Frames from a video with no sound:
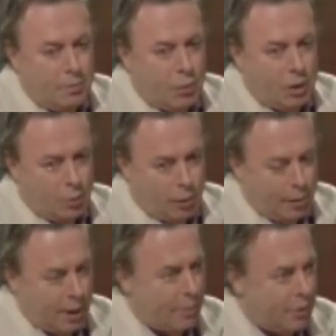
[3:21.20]
well, we
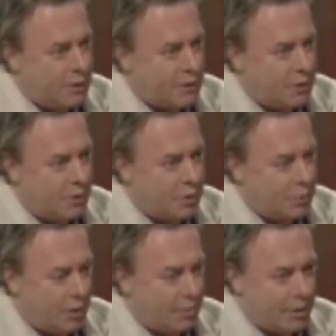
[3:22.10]
began with insecurity.
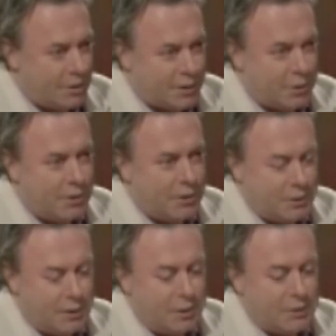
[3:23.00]
One of my insecurities
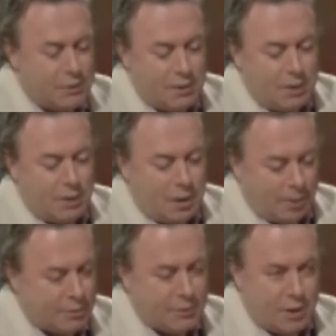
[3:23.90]
is
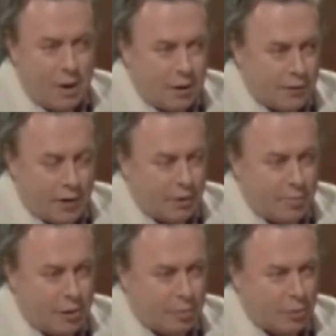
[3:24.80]
I'm terrified
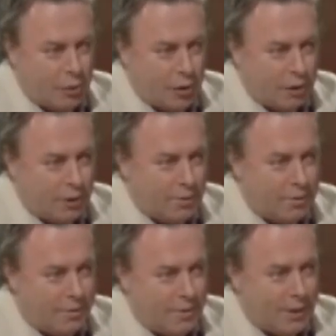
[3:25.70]
of being boring,
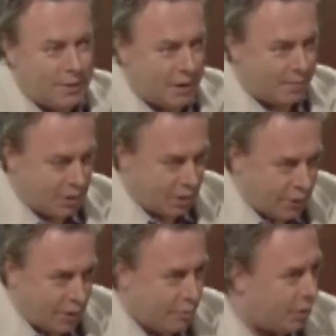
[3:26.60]
as I'm
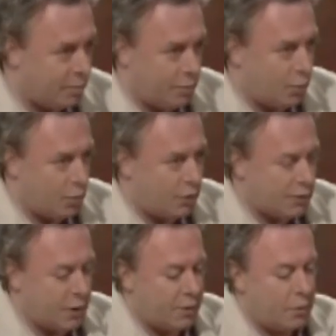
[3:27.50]
terrified of being bored.
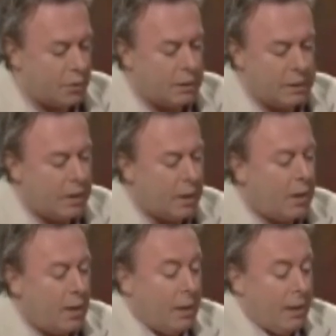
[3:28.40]
So I thought
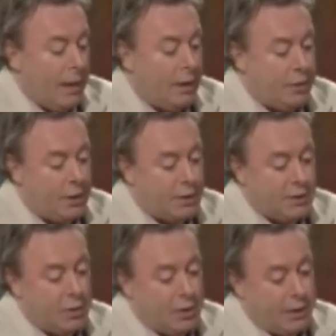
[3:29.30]
anything
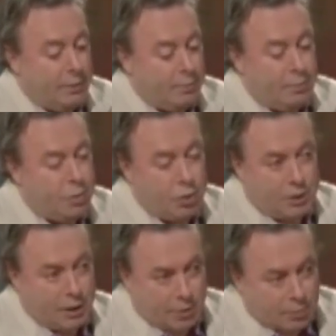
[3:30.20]
that's only put
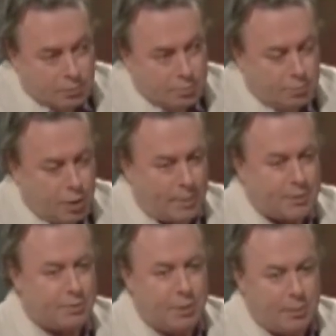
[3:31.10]
in
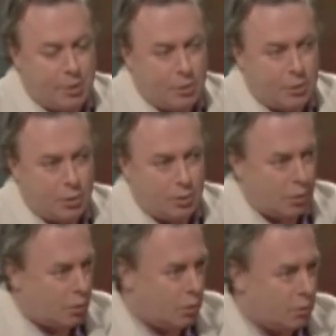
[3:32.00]
perhaps to make me look good
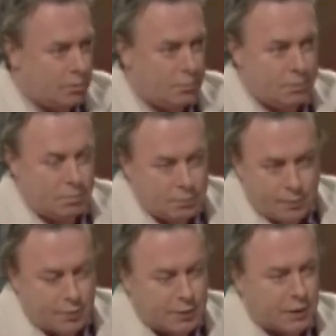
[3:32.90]
or
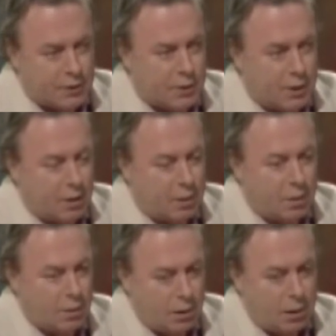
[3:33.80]
for its own sake,
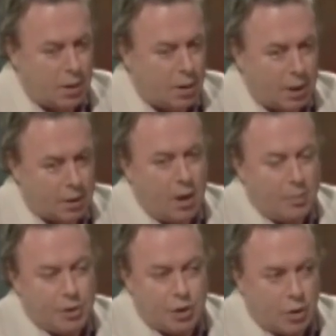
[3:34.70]
I
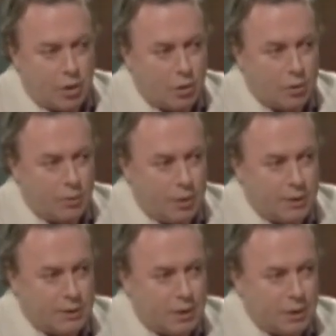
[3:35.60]
can't be sure I'd hold the
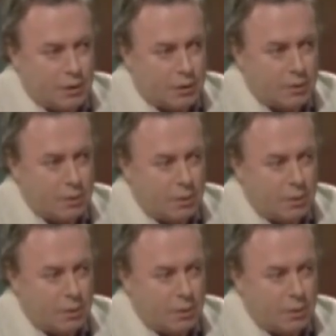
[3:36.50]
reader's attention.